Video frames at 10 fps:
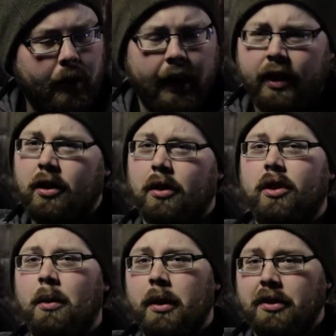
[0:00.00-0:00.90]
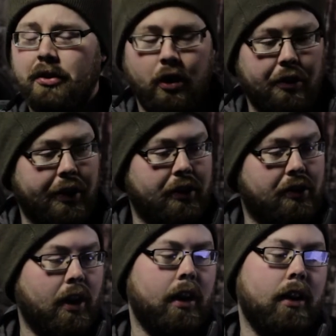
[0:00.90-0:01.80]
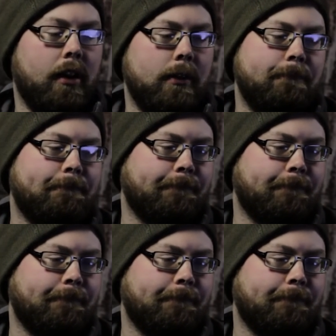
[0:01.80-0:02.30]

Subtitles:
I guess I'll start with a story instead. A